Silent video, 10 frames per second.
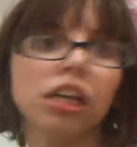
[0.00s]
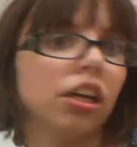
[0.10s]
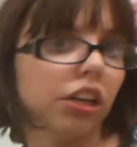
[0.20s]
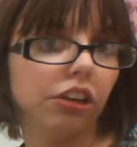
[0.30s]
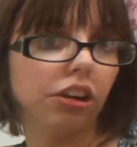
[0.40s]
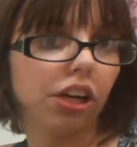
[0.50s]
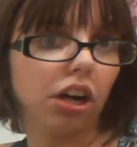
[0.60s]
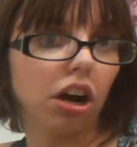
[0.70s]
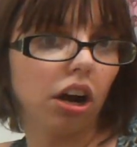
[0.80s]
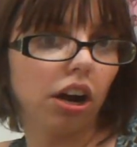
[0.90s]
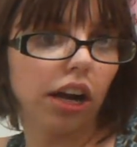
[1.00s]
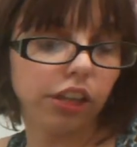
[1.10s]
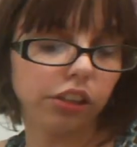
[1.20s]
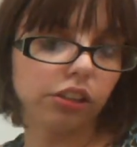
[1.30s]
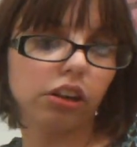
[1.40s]
you're in a car
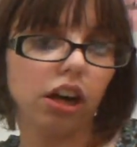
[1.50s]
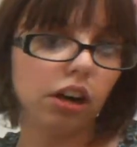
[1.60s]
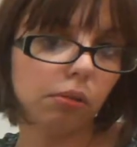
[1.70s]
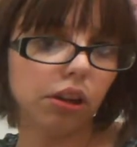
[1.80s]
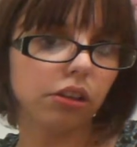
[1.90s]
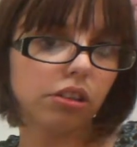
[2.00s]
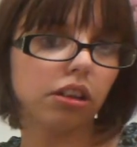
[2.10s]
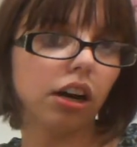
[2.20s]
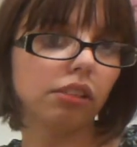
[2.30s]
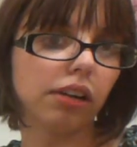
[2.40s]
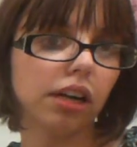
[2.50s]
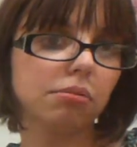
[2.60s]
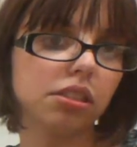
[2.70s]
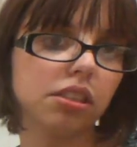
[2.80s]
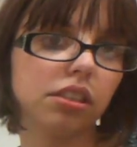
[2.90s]
and you're on one of those little
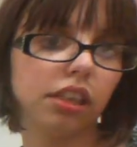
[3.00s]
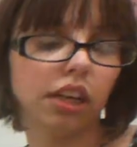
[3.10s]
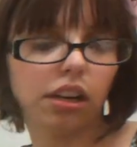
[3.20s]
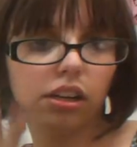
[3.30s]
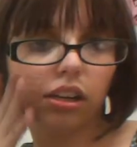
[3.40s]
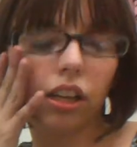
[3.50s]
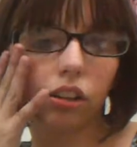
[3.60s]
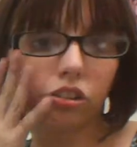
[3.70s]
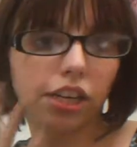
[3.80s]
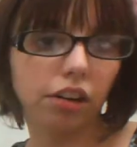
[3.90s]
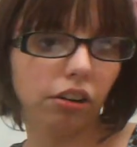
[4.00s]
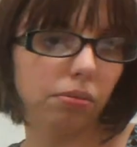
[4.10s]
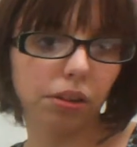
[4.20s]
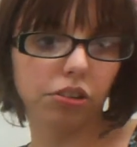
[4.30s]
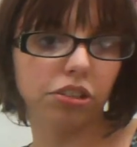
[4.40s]
on-ramps to get on the interstate or
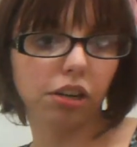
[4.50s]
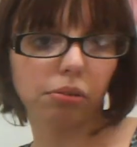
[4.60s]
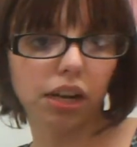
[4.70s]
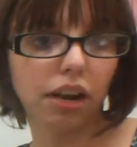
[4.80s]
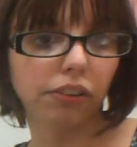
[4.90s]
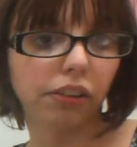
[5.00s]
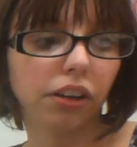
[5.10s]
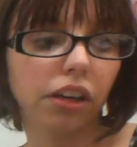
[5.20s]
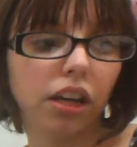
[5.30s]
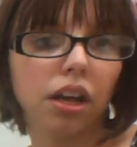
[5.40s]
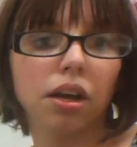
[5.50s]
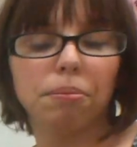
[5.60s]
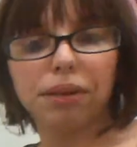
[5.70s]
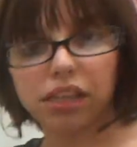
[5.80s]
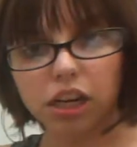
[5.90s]
off the interstate or whatever.
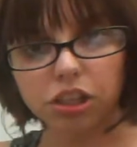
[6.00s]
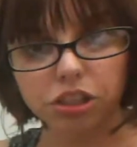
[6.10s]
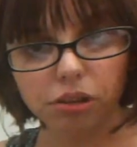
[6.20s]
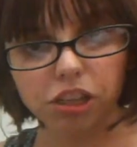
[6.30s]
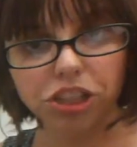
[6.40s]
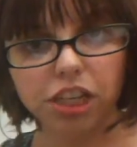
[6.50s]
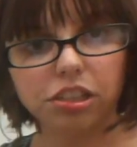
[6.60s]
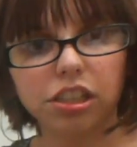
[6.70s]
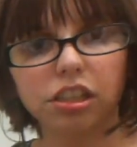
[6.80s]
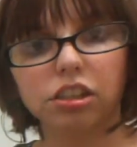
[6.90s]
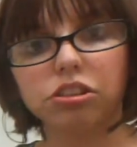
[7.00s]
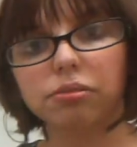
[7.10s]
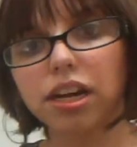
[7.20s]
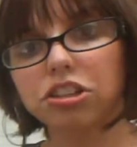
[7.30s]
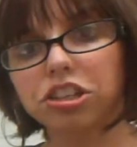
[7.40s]
Because you are changing
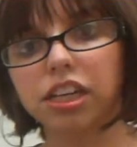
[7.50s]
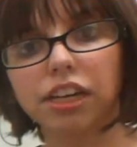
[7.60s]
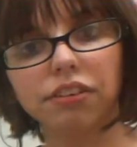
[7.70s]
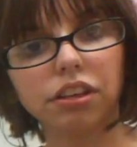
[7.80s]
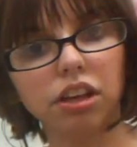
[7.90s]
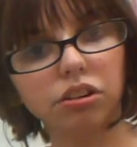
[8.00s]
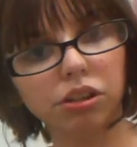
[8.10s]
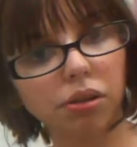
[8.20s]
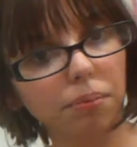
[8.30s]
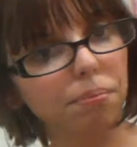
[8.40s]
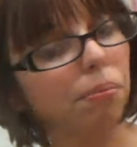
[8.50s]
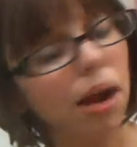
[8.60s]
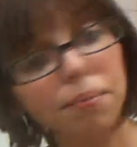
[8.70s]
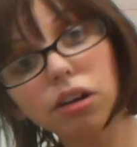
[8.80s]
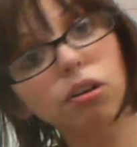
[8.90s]
direction, even though you
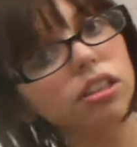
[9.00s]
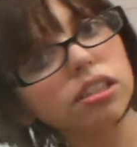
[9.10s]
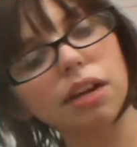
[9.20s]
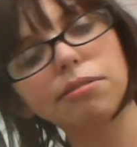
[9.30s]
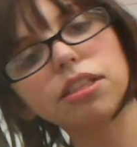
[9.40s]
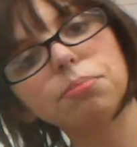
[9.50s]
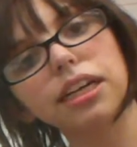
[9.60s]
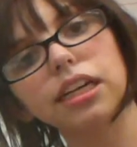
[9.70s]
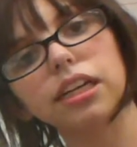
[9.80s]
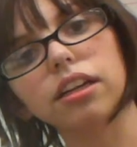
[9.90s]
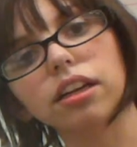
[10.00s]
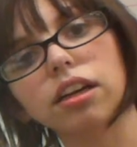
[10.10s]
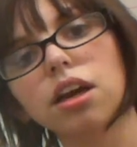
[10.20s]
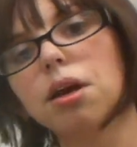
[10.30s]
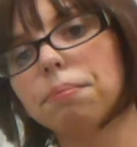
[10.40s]
might be going the same speed,
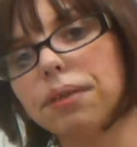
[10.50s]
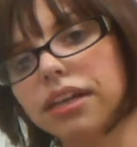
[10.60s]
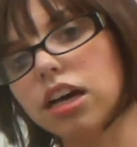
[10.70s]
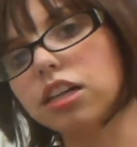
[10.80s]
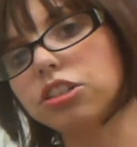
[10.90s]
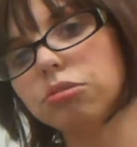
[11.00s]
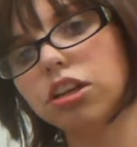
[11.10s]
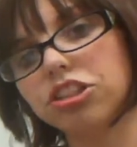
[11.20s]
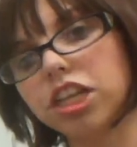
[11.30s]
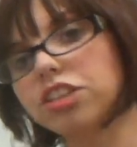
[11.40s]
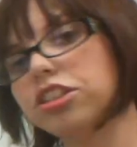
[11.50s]
because you are changing